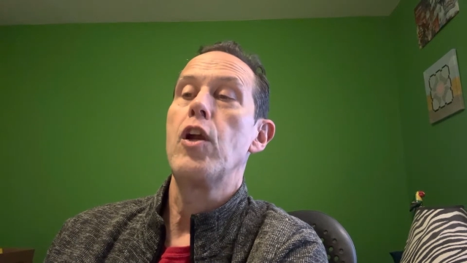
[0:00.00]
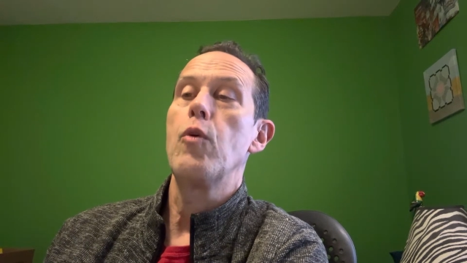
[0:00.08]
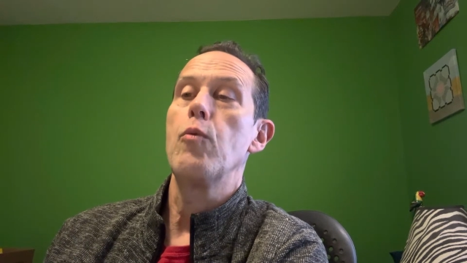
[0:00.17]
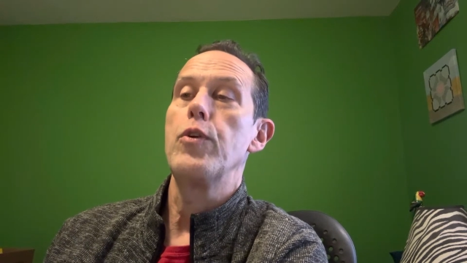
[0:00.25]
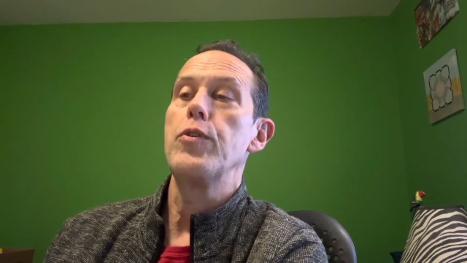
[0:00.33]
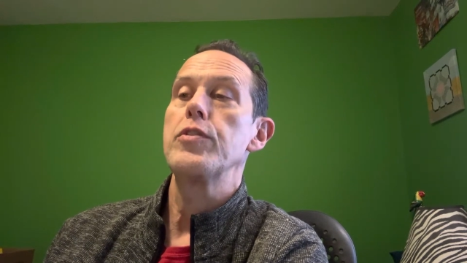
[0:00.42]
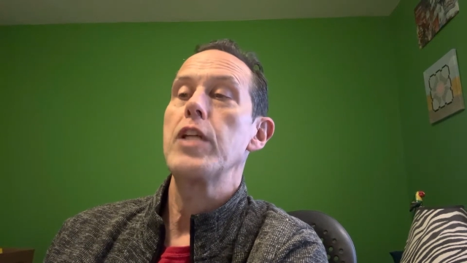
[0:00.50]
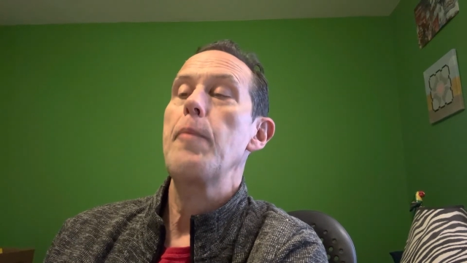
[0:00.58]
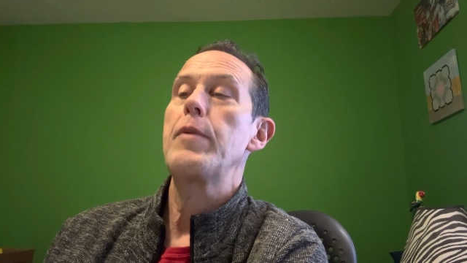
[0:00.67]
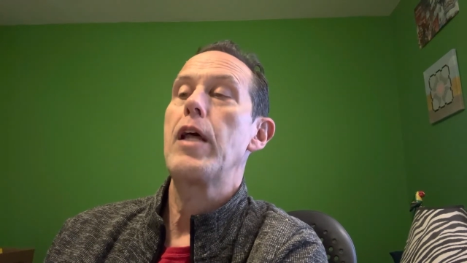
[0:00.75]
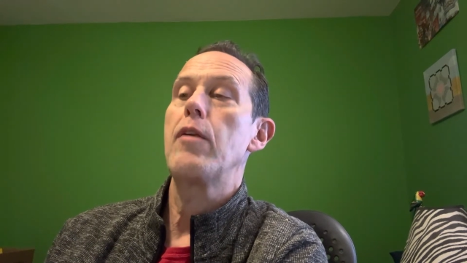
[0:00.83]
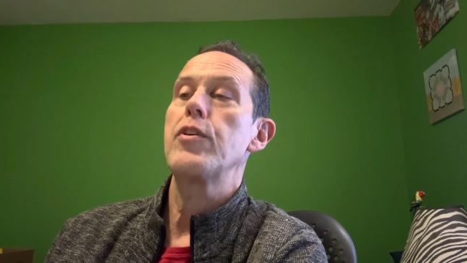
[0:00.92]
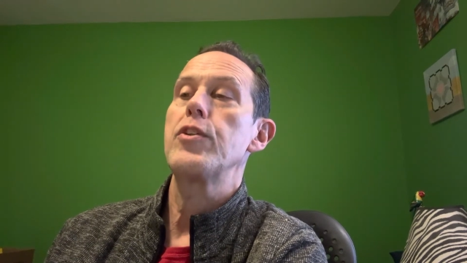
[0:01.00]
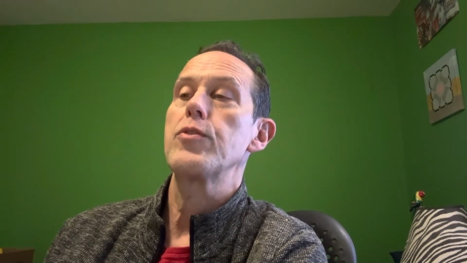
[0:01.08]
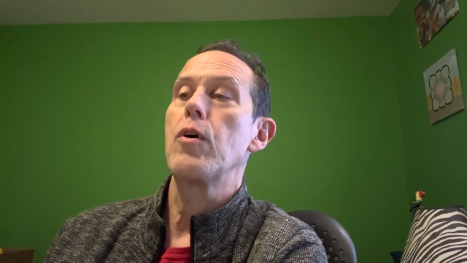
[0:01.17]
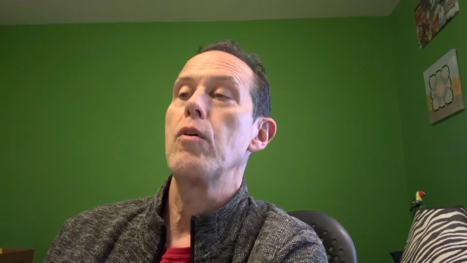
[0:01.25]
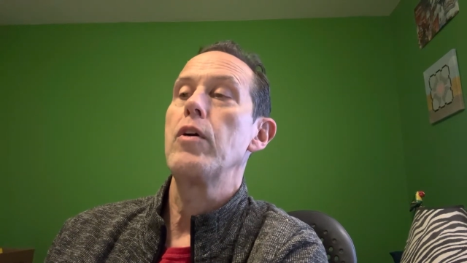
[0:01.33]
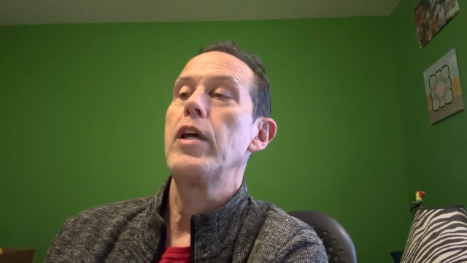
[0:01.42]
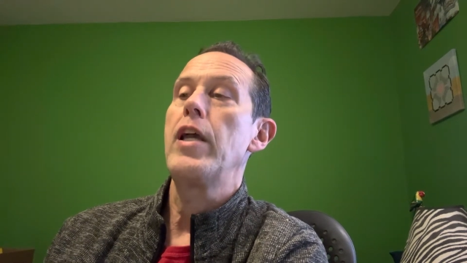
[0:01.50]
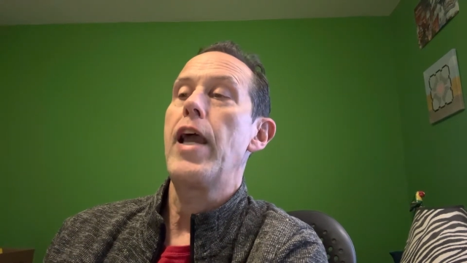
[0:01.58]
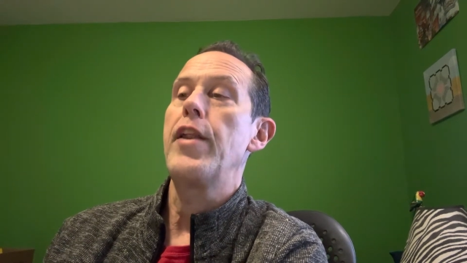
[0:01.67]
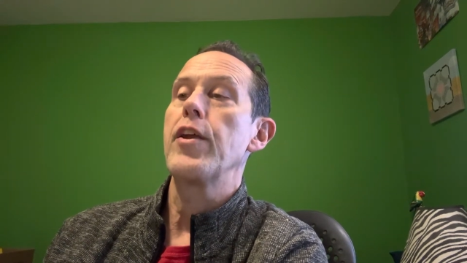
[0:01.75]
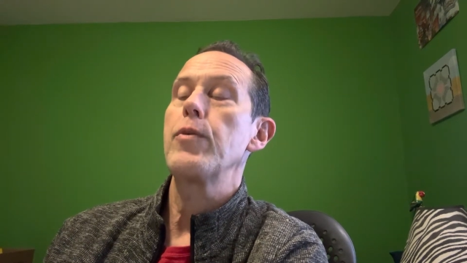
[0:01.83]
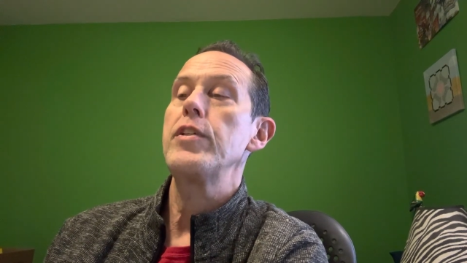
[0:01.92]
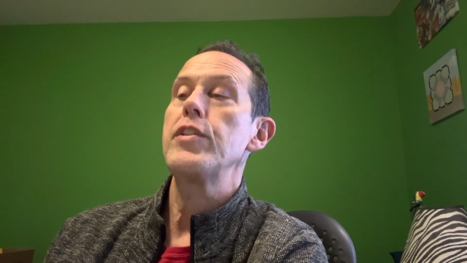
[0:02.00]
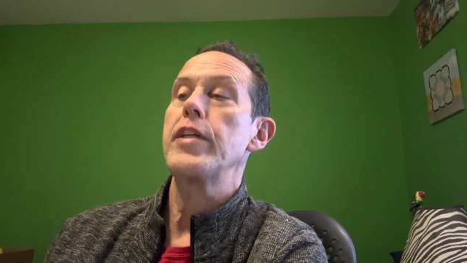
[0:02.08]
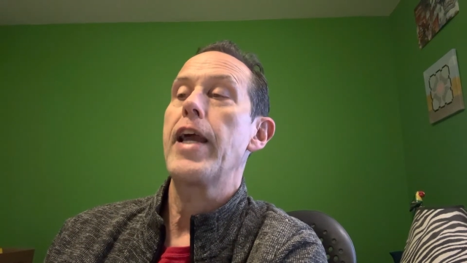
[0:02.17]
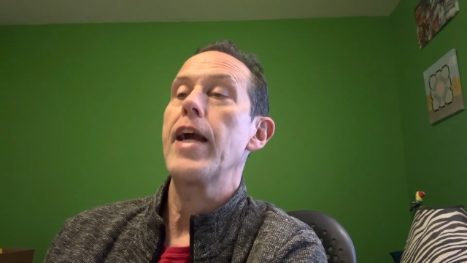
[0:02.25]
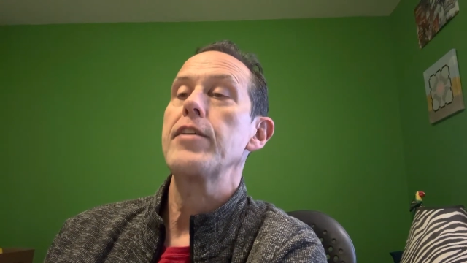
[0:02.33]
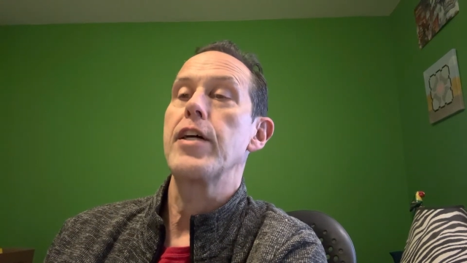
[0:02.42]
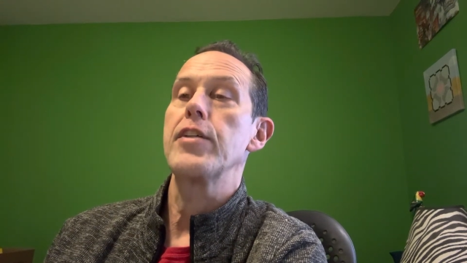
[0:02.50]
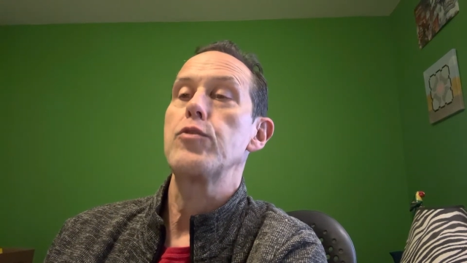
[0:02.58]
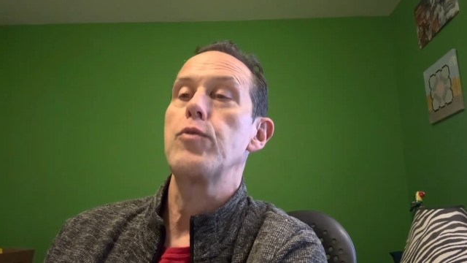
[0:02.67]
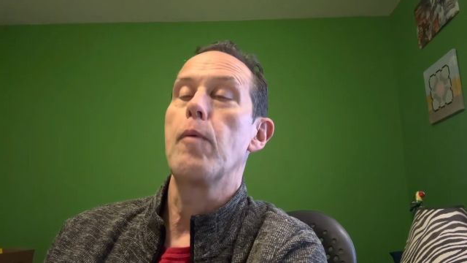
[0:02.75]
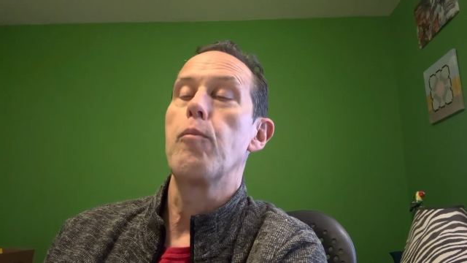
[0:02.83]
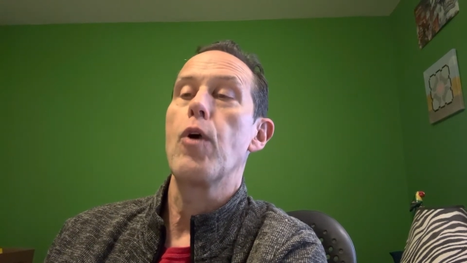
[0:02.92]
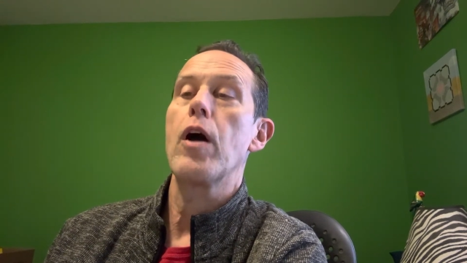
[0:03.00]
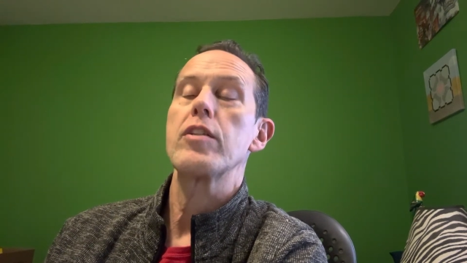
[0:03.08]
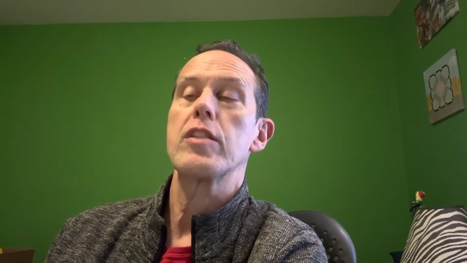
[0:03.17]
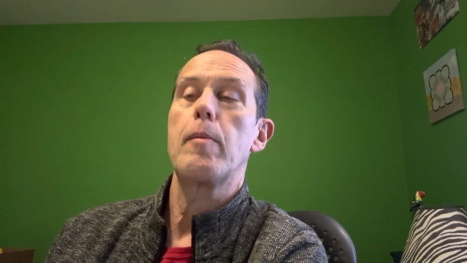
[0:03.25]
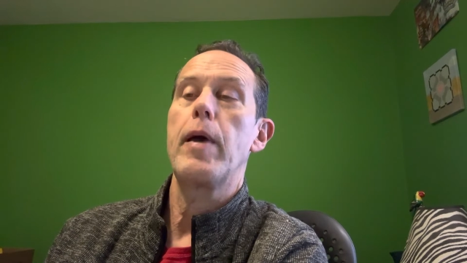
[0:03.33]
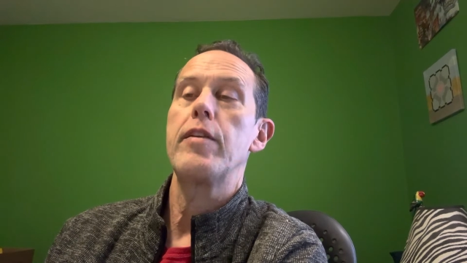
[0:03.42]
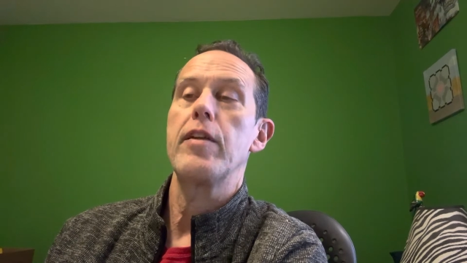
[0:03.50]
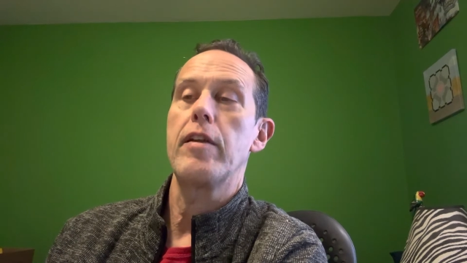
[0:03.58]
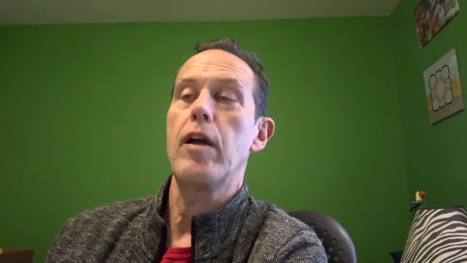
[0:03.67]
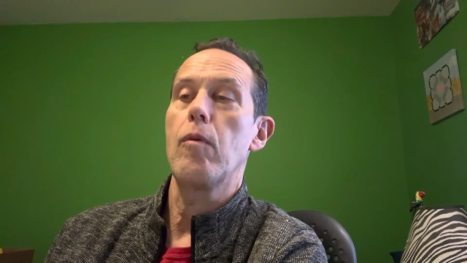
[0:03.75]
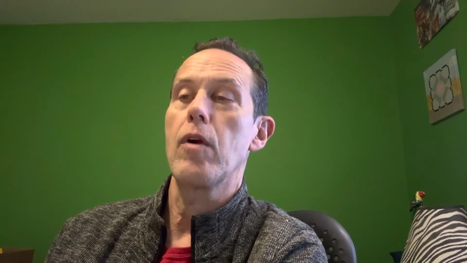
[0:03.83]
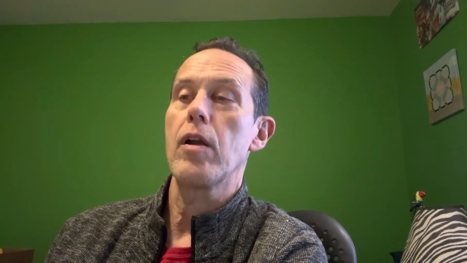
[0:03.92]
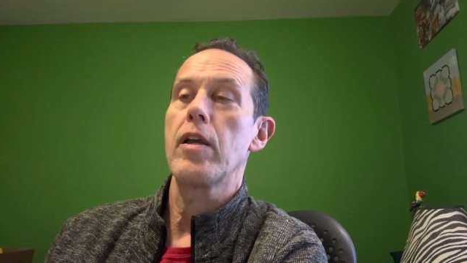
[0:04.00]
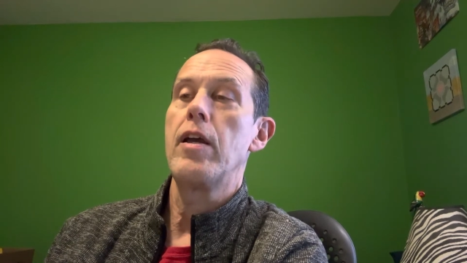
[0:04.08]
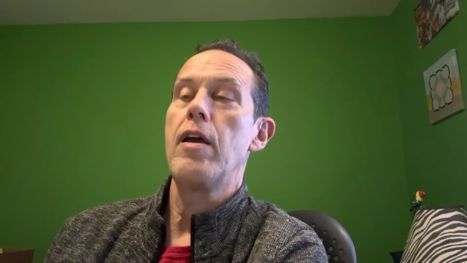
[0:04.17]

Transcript: reduce top-down control, and increasing access to a broader semantic network,